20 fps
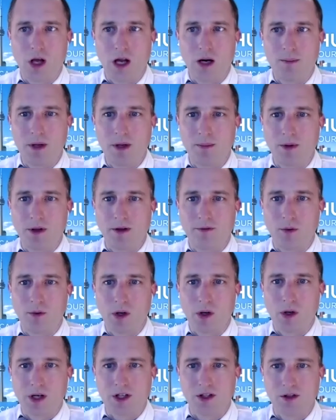of people have
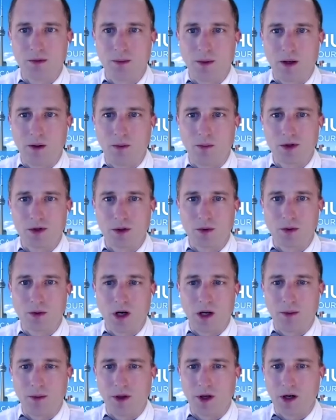questions about what's going
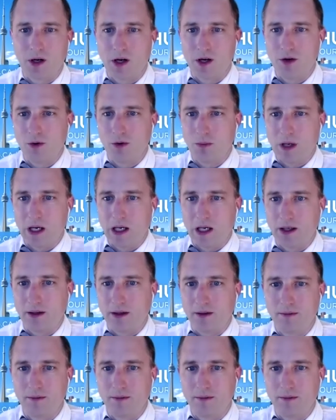on with the condo market.